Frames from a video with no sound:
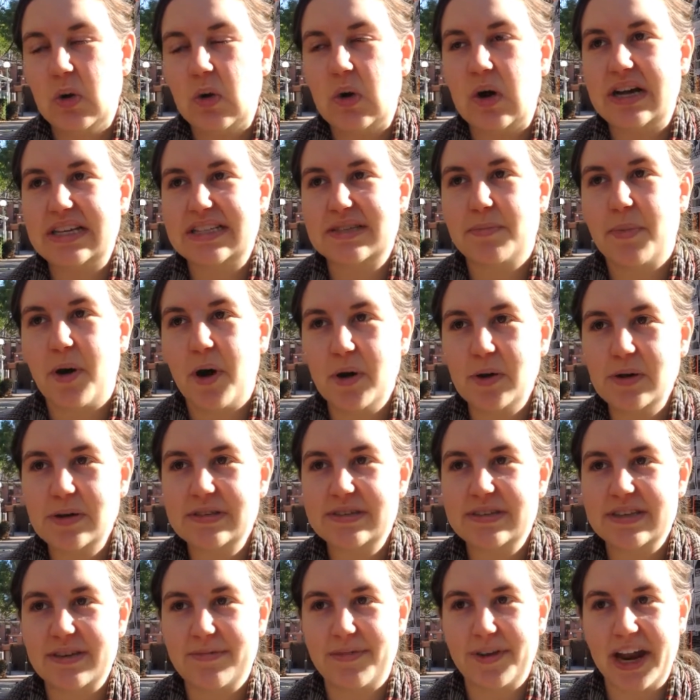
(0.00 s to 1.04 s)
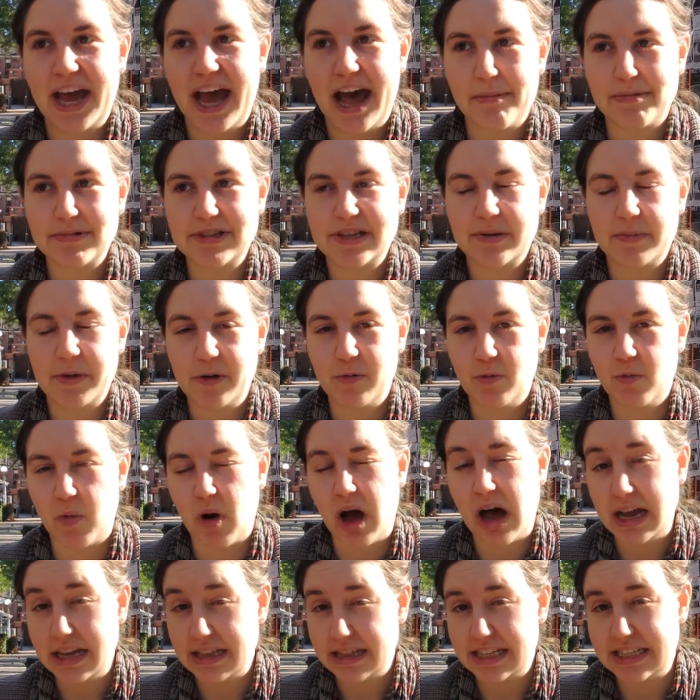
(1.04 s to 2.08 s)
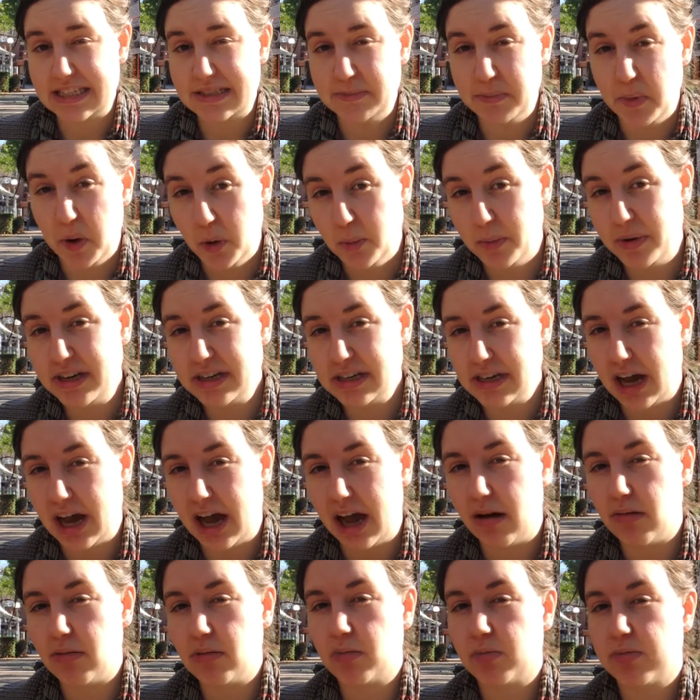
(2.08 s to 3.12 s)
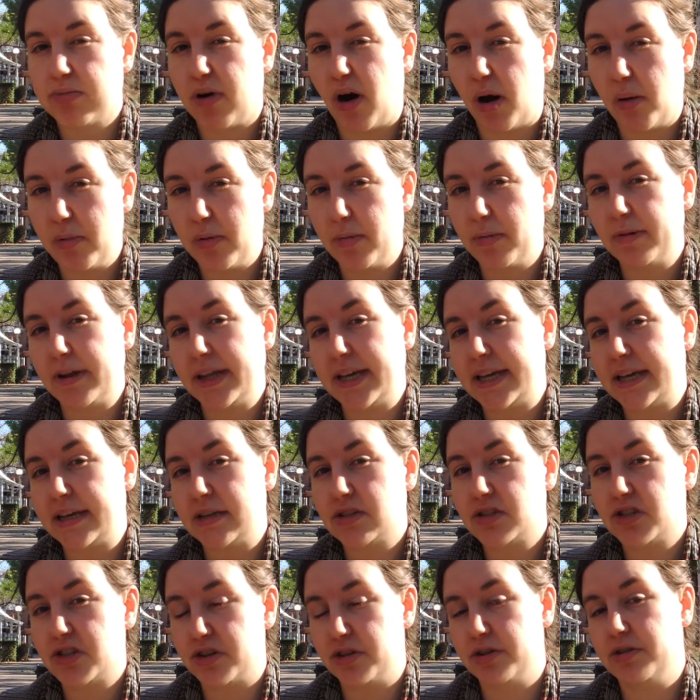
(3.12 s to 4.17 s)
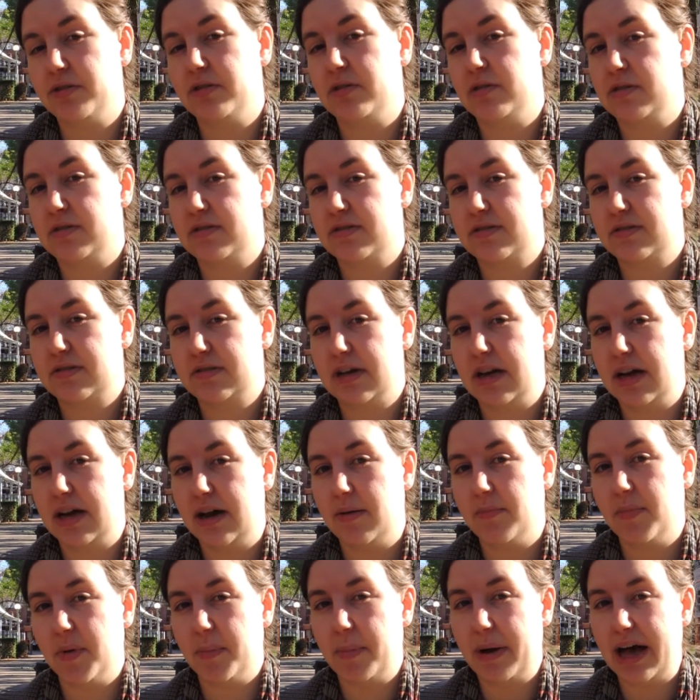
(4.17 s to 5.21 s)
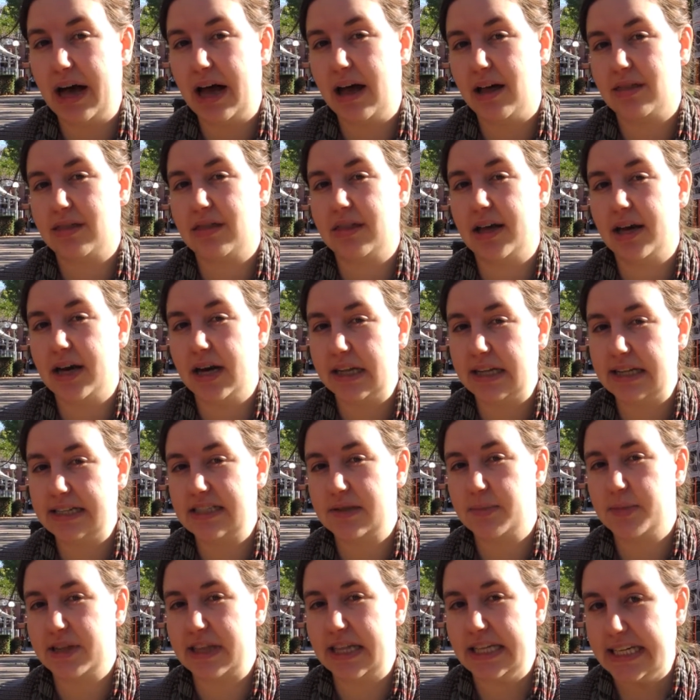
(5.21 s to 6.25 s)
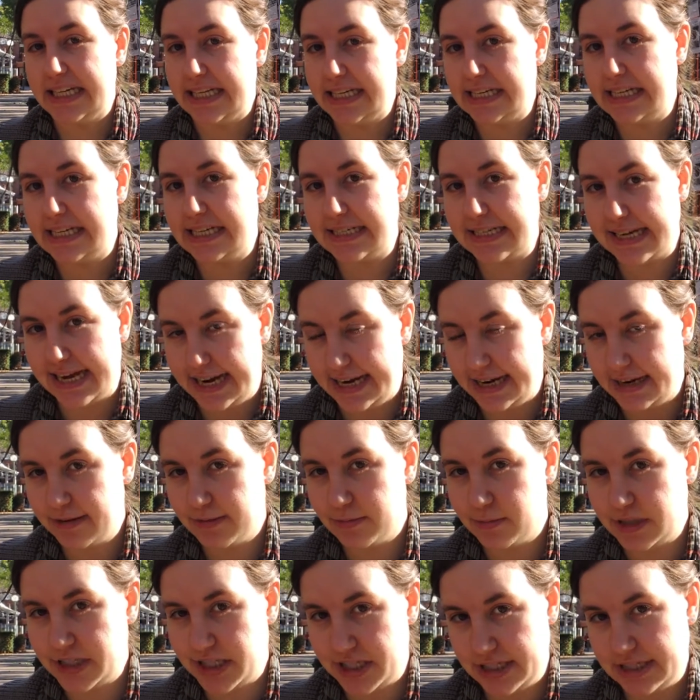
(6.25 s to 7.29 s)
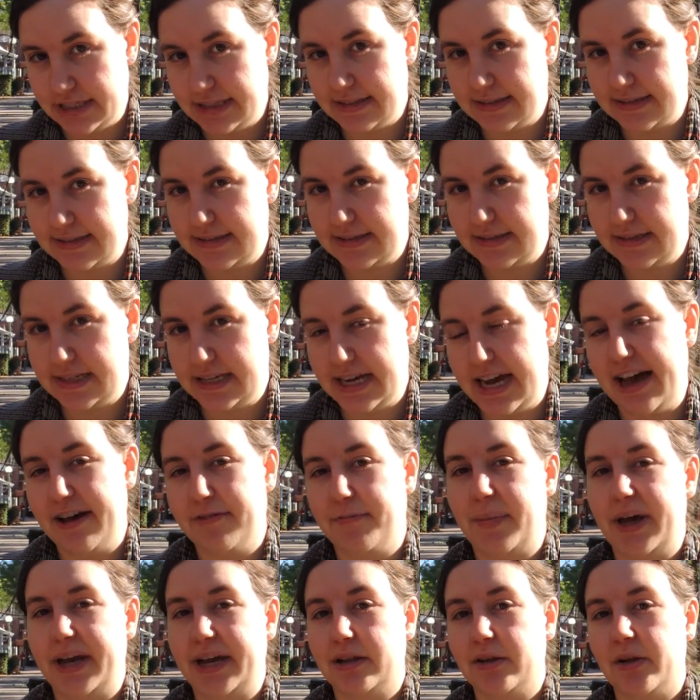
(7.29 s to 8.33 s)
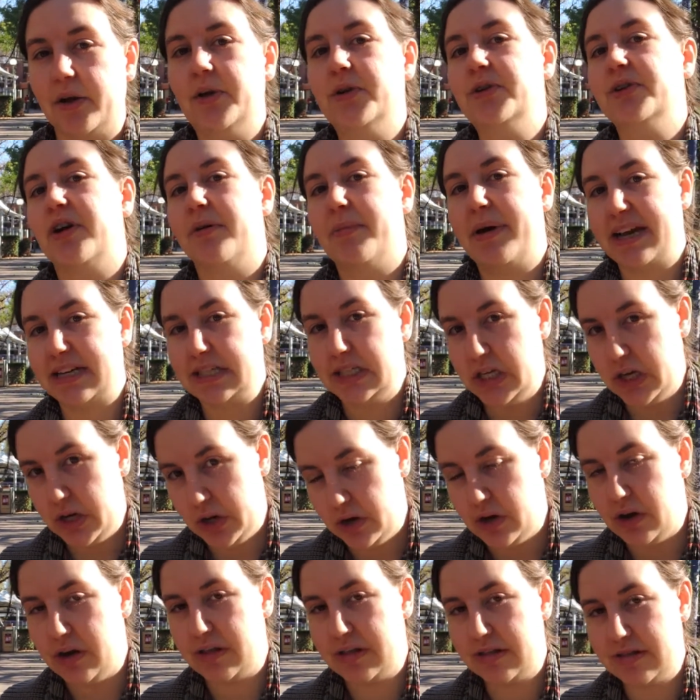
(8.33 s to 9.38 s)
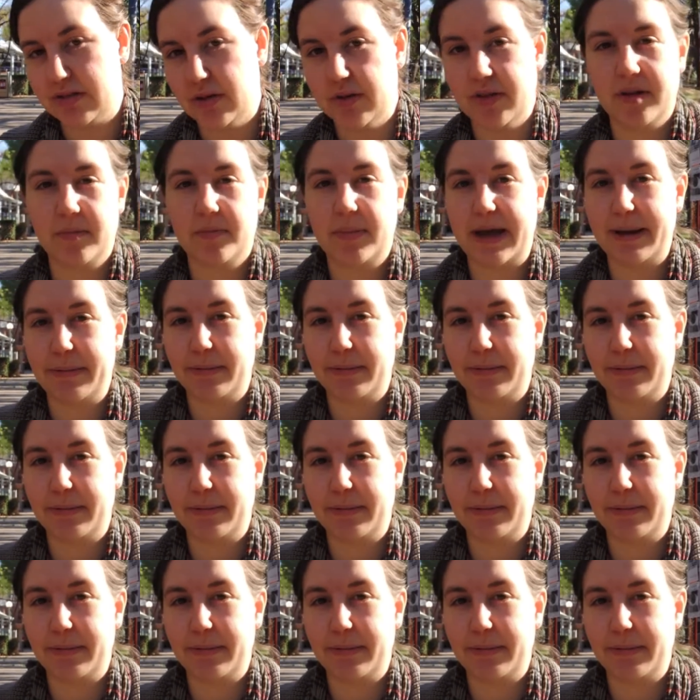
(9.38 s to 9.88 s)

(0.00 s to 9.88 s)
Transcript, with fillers: Well, I suppose if it happened to me right this moment, I would probably choose um, the path that Elizabeth and Lincoln take, which is to have my clone go back to Earth so that